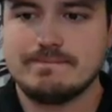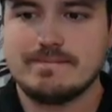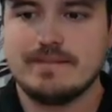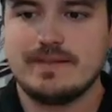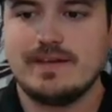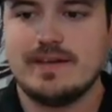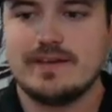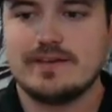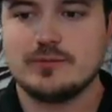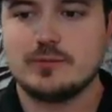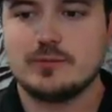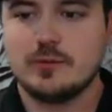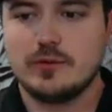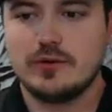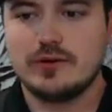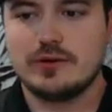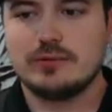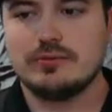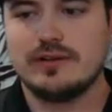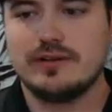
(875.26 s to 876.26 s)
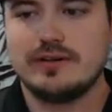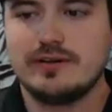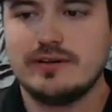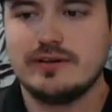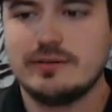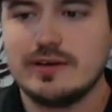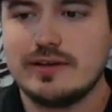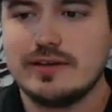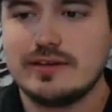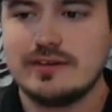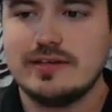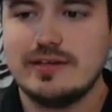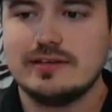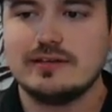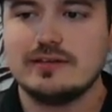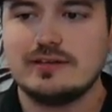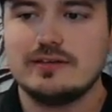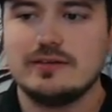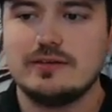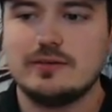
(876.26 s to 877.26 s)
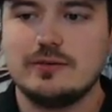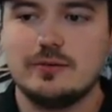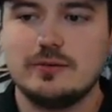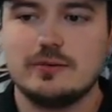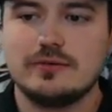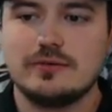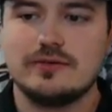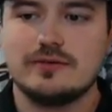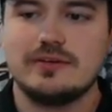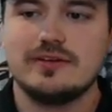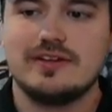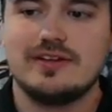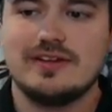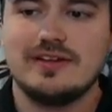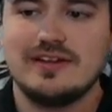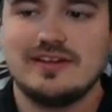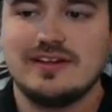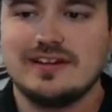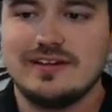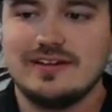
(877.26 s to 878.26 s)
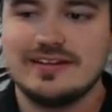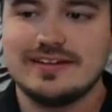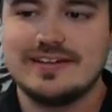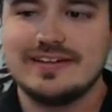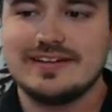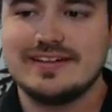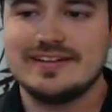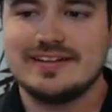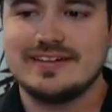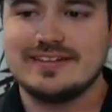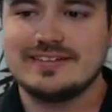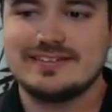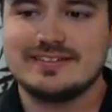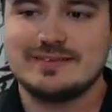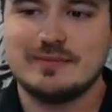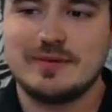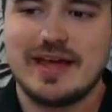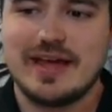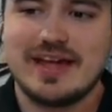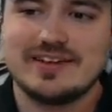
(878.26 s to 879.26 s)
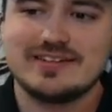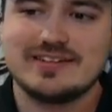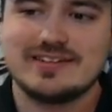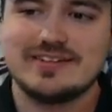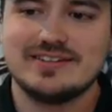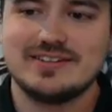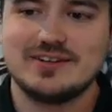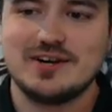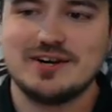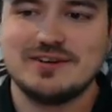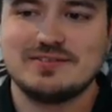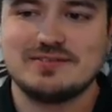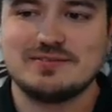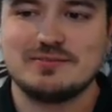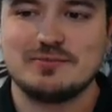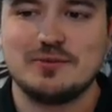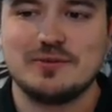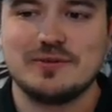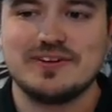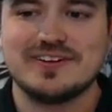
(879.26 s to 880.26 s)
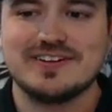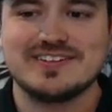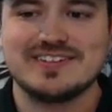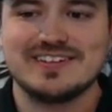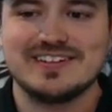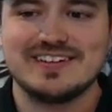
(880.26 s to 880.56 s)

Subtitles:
As a warrior player, do I think the new patch nerfs warriors?